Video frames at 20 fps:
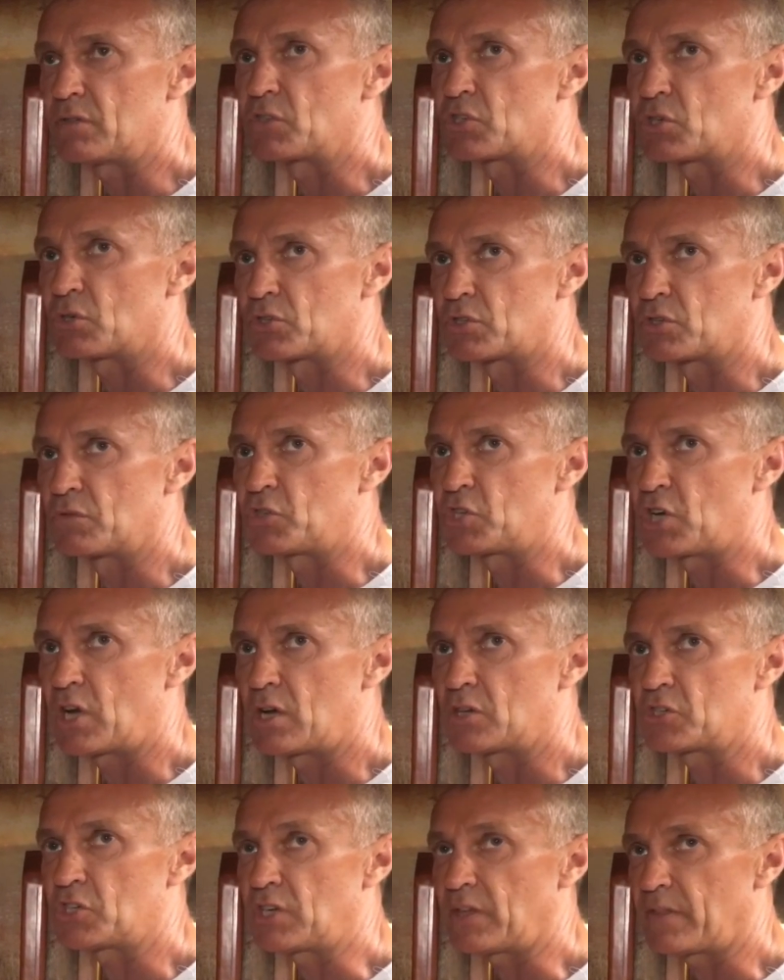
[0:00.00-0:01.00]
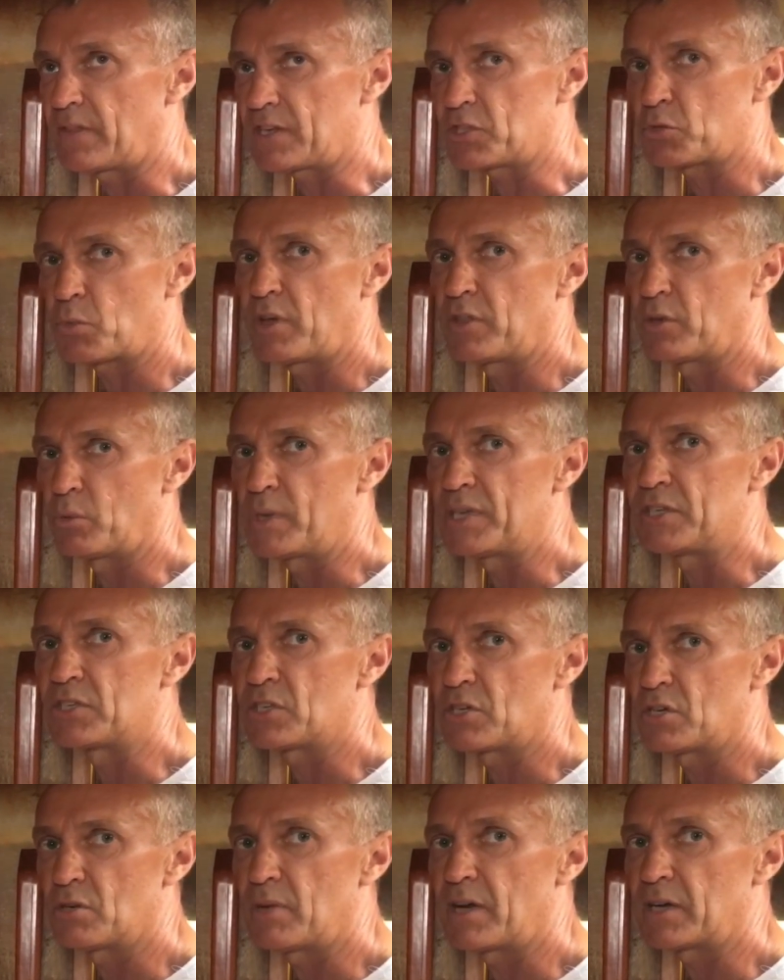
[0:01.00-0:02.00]
source of charging, and that's where the wind
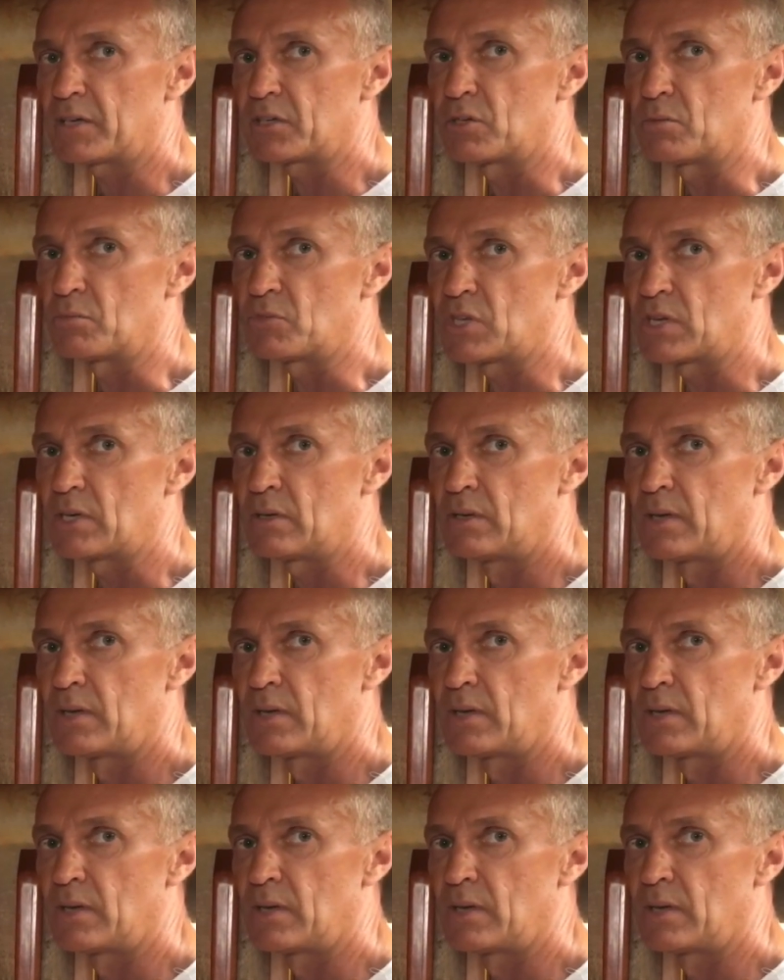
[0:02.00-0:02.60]
turbine comes in.